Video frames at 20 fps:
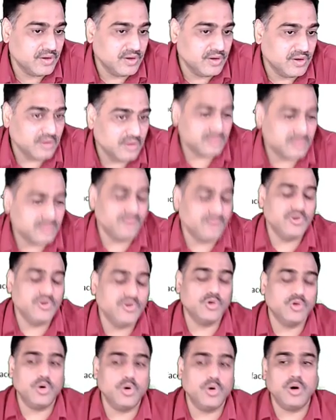See, we
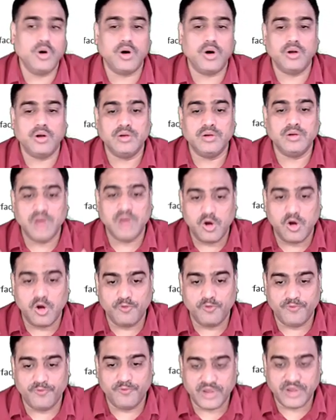know now
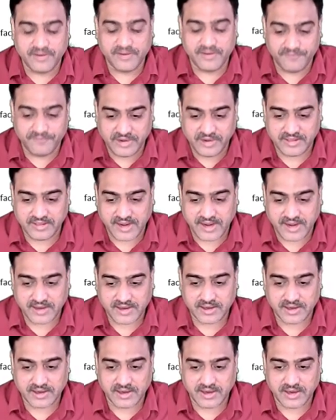very well
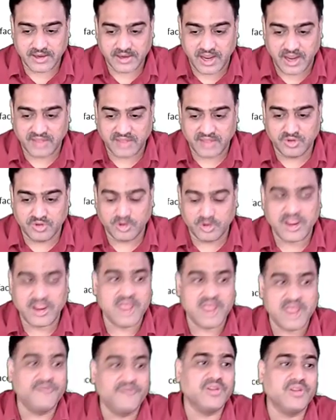that in Azure
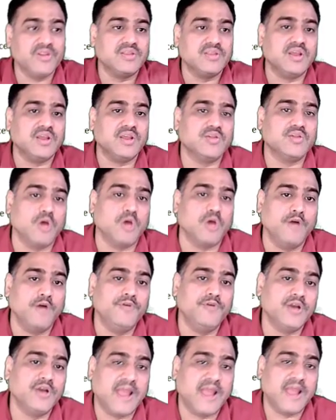everything is
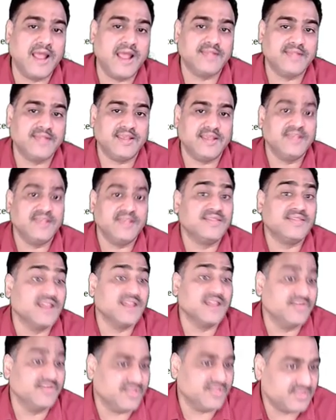offered as a
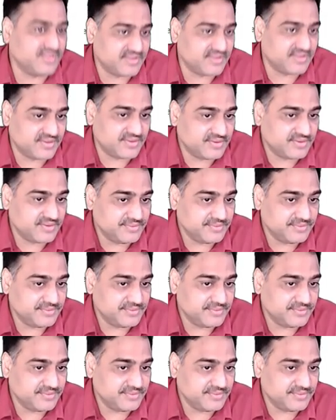service.